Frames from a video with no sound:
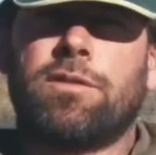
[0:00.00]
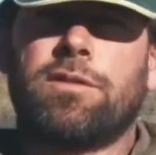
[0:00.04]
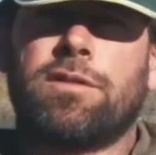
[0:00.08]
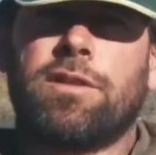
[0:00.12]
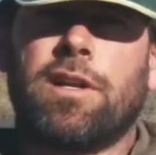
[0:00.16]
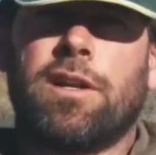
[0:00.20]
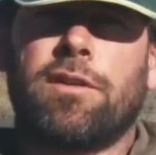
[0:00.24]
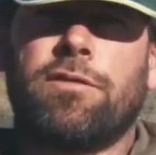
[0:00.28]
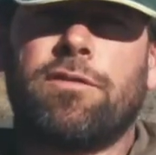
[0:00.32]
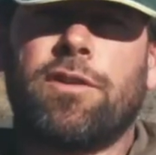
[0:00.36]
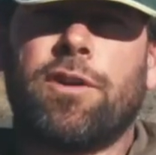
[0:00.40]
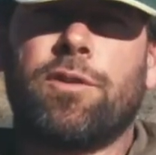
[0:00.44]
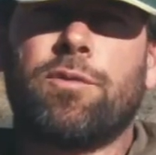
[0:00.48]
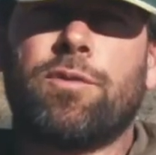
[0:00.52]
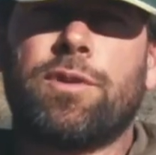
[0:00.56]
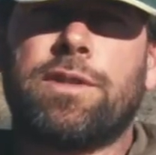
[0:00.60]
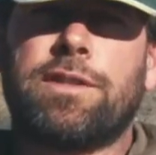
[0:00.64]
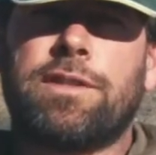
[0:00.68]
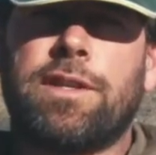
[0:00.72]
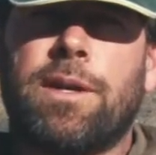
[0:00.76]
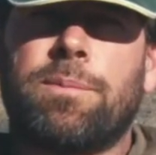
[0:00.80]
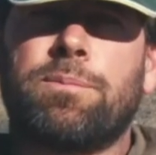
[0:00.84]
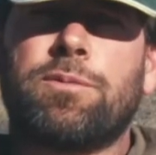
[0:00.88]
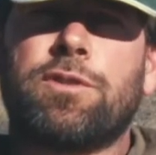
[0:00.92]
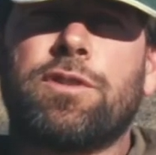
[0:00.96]
cell phone
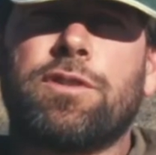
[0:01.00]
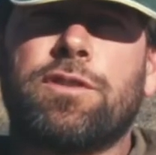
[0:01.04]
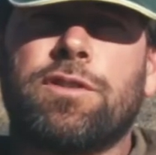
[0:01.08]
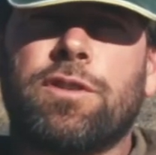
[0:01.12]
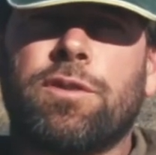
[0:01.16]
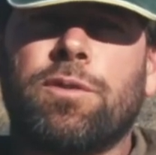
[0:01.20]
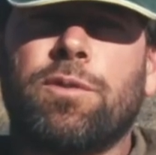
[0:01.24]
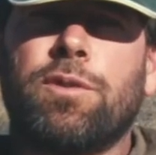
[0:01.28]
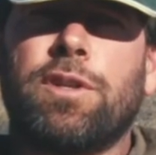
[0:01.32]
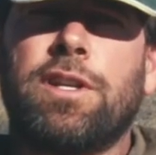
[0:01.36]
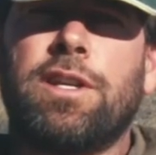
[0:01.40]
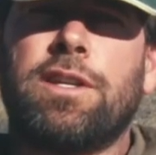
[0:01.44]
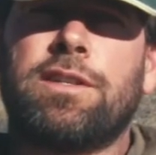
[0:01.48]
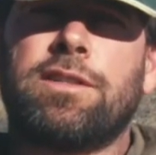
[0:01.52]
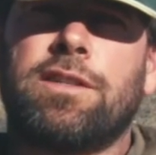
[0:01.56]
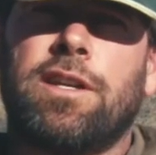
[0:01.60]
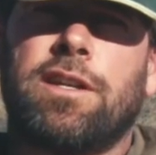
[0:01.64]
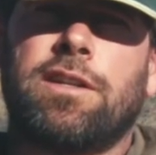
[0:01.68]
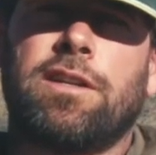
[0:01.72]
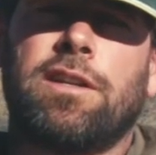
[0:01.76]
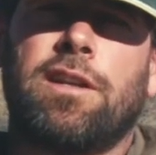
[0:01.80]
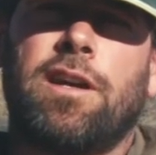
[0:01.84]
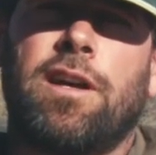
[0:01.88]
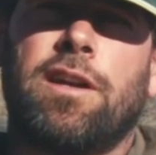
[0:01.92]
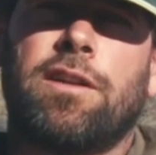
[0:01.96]
reception, so you need
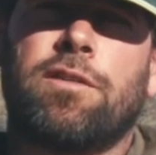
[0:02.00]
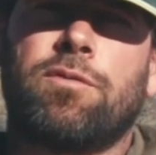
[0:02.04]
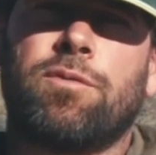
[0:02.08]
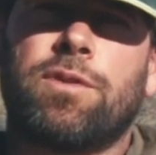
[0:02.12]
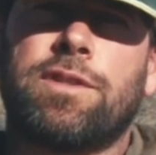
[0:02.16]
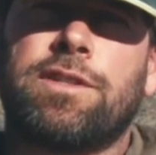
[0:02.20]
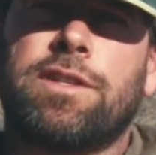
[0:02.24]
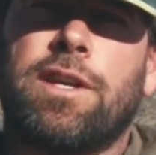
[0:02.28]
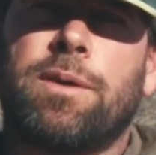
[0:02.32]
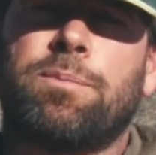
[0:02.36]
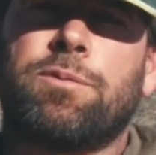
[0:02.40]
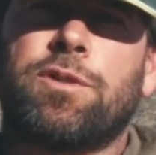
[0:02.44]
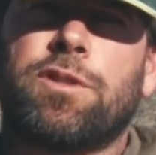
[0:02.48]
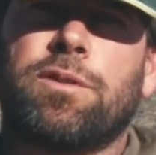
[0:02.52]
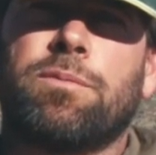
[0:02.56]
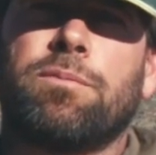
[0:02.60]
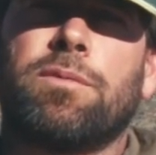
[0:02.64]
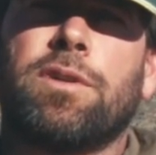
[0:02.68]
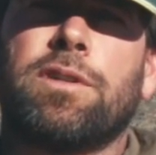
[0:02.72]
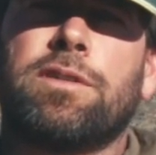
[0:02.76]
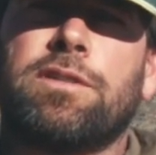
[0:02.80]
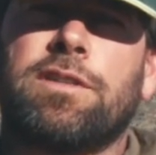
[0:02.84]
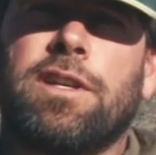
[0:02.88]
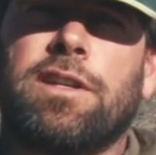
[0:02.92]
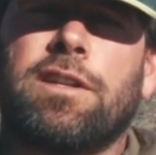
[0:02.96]
satellite reception,
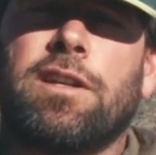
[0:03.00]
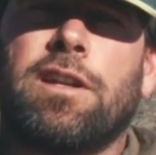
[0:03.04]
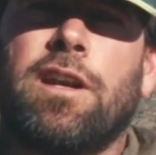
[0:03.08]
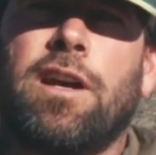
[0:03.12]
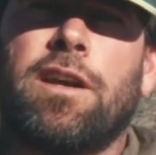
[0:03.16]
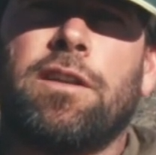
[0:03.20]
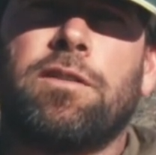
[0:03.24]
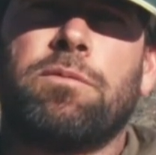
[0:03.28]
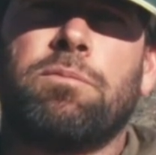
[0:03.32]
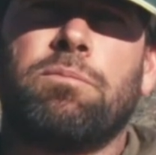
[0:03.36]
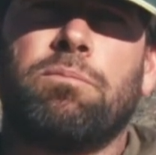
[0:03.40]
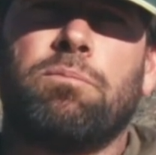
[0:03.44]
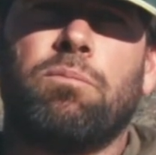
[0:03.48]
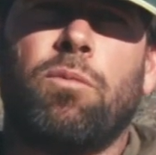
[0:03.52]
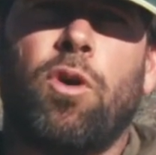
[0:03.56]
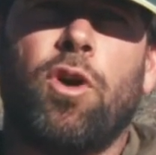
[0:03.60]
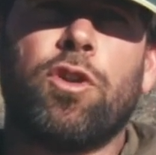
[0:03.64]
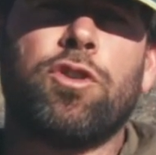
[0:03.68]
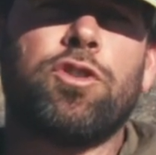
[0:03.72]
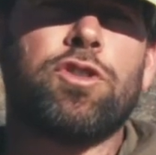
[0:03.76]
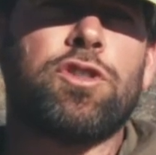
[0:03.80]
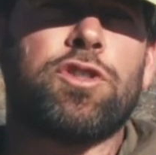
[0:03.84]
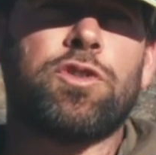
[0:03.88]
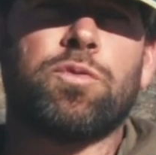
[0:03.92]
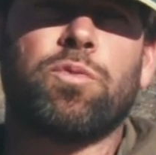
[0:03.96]
but satellite
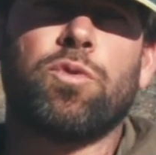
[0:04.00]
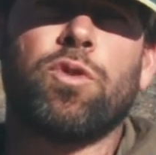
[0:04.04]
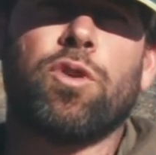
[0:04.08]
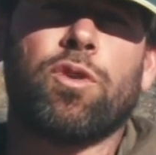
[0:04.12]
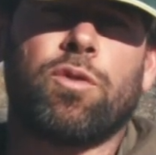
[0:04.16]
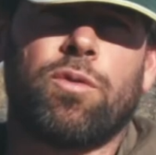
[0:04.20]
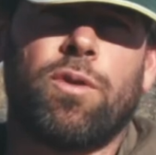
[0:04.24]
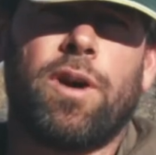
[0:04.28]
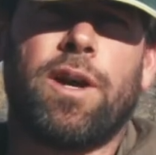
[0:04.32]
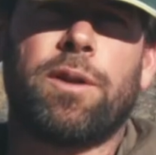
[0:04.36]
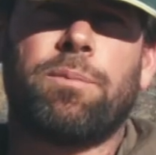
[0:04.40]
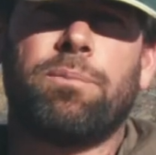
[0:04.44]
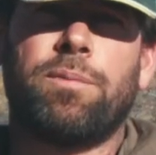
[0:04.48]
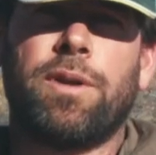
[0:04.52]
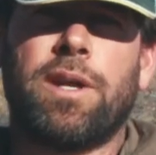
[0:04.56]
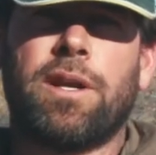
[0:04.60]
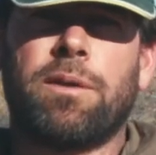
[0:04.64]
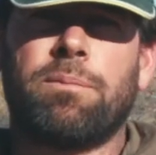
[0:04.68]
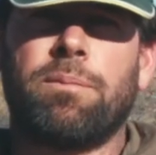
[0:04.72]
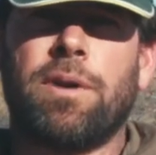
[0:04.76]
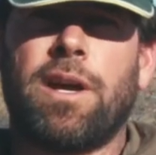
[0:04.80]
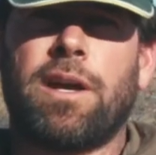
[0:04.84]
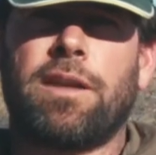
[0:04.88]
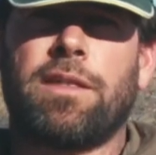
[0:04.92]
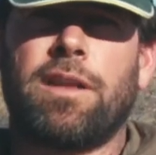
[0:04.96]
modules were quite big
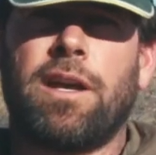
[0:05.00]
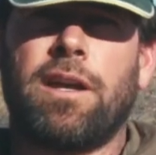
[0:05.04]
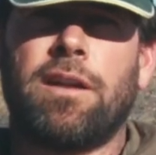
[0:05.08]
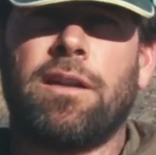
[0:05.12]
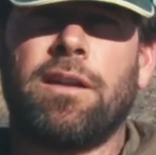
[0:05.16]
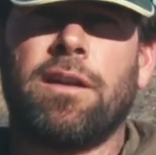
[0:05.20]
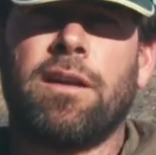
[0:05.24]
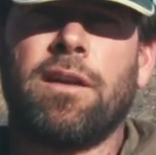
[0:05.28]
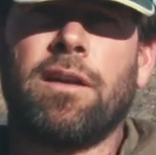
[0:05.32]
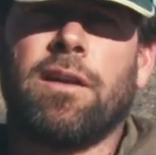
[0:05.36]
back then.